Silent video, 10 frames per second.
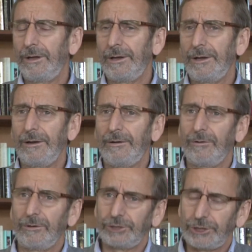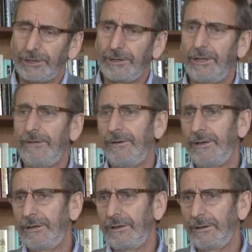or shared
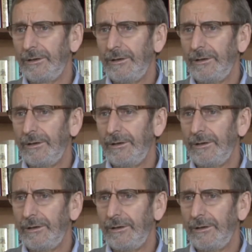living.